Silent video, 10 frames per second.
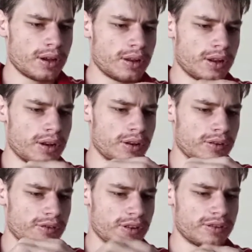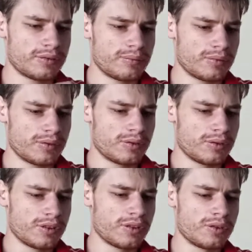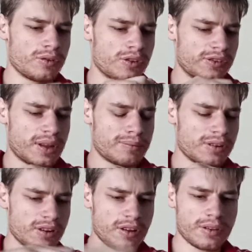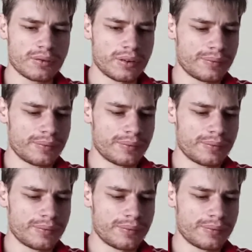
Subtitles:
and then you just do the same thing to the other